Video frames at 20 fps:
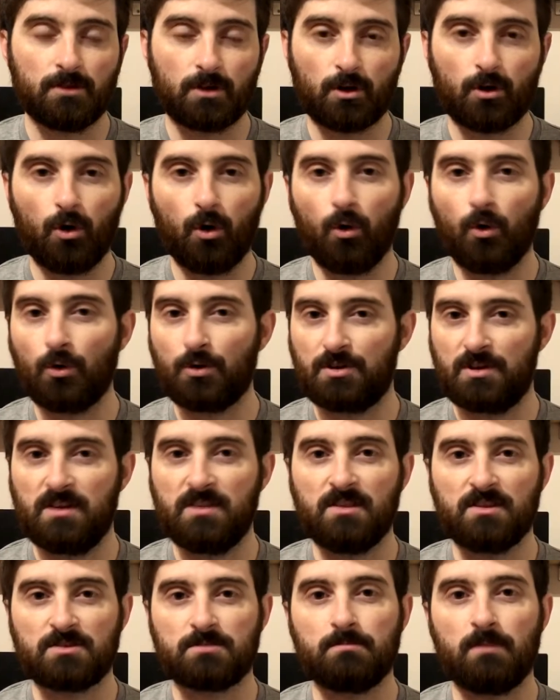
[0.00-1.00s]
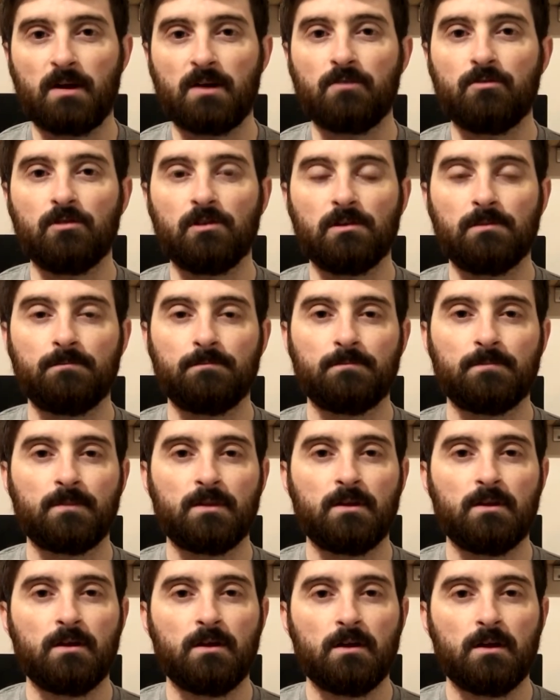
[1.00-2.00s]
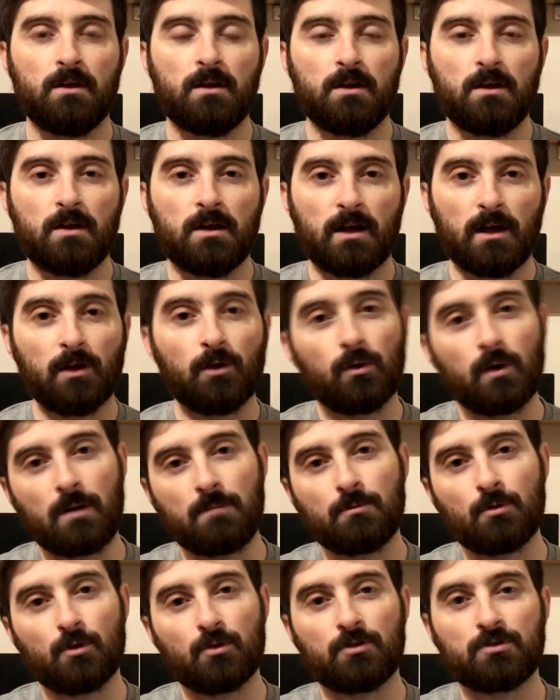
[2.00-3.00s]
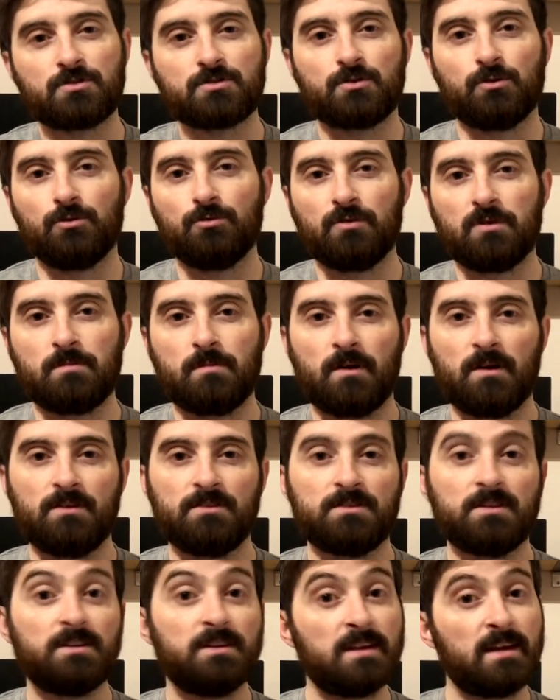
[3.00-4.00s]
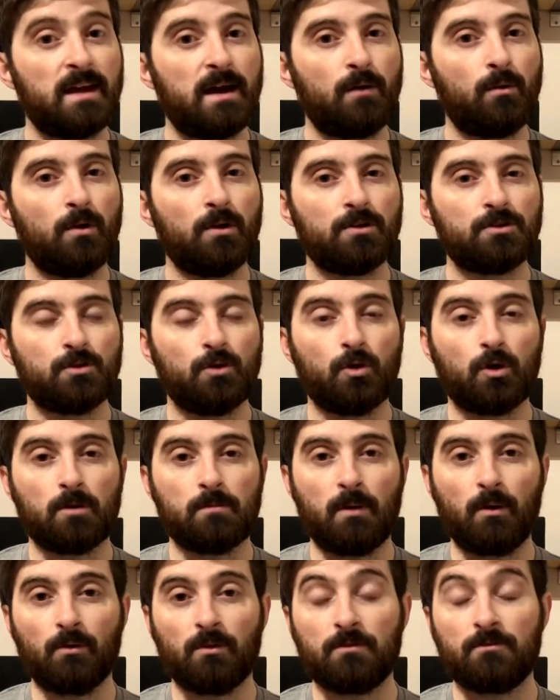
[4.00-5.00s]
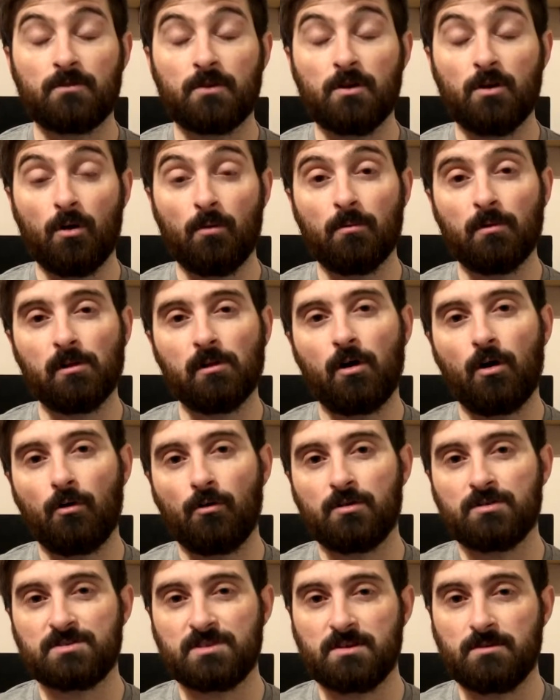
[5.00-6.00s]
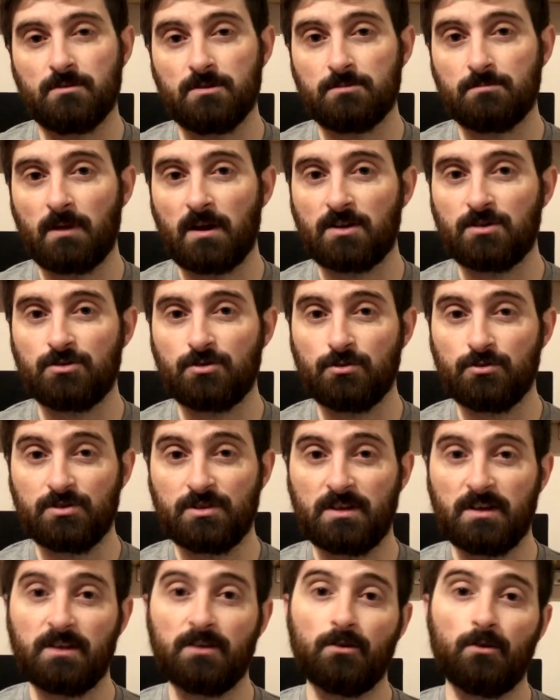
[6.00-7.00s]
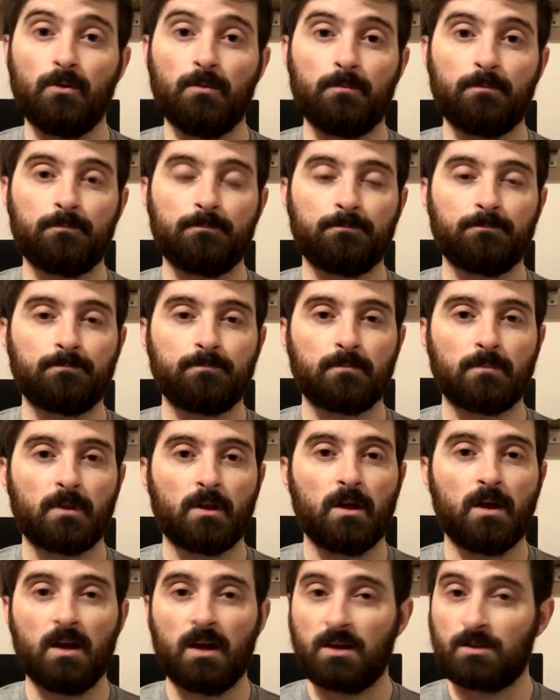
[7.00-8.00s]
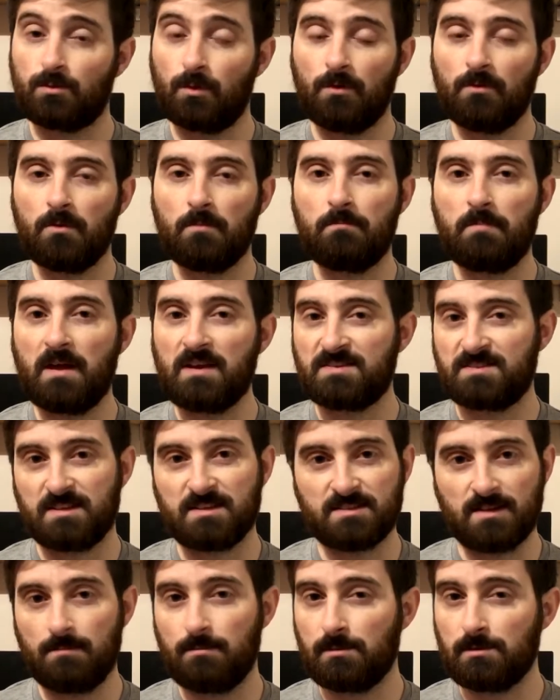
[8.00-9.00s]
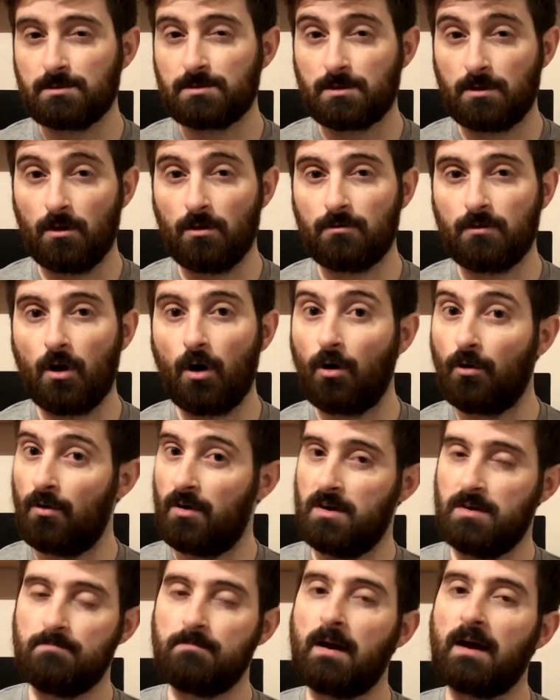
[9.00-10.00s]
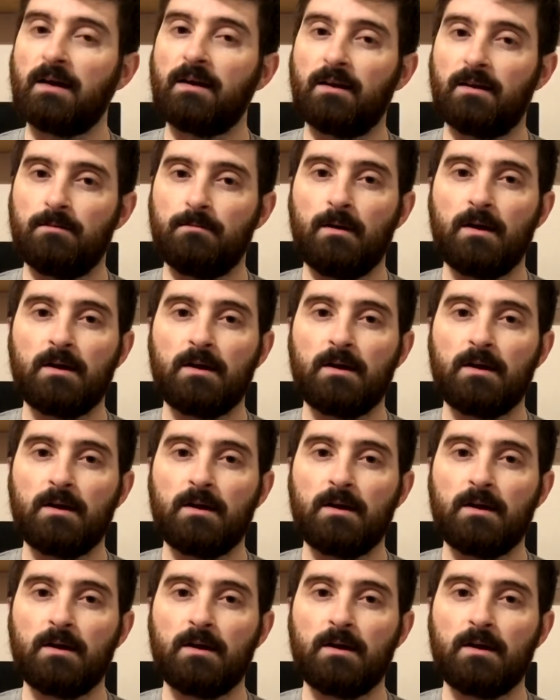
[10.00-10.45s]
caught in the spiral. Hello, I'm Northern Soul Reaper, and today I want to talk about the phenomenal horror series by Junji Ito. It's one of the best examples of horror in manga, in my